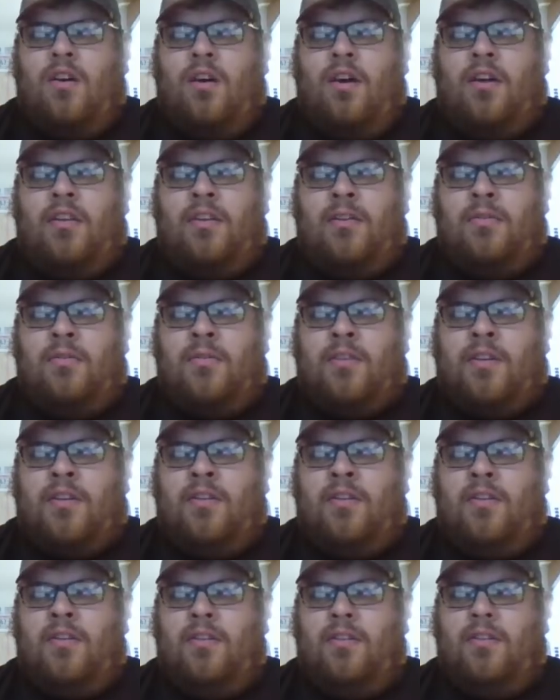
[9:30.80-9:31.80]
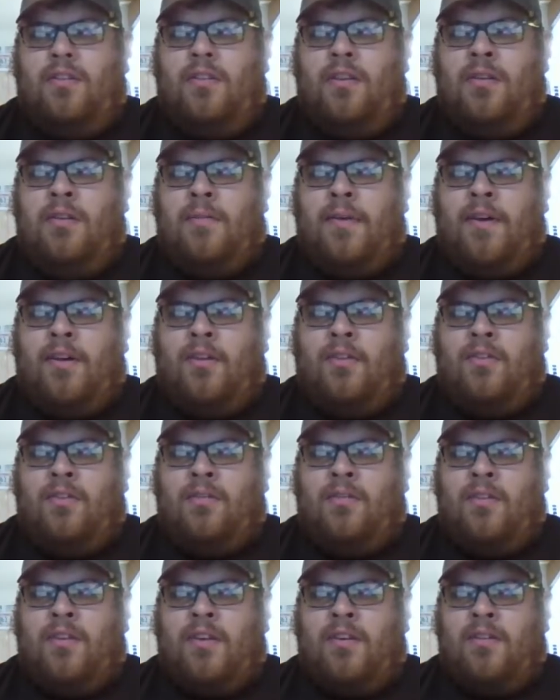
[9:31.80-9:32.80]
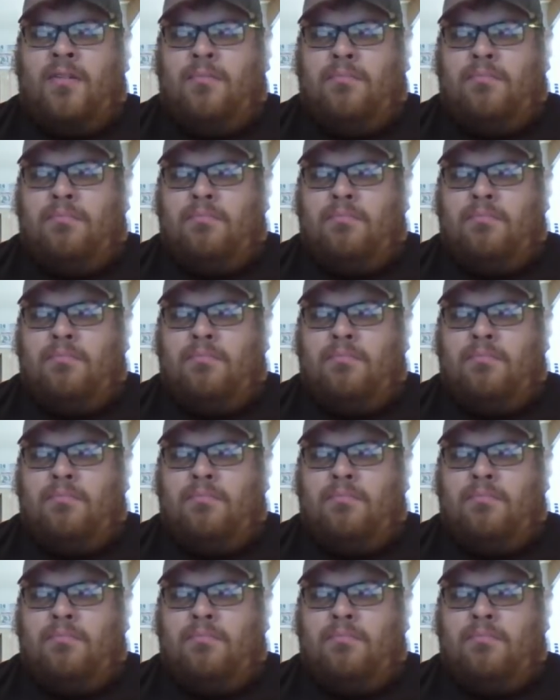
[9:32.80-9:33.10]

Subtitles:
and you would get emailed. You would get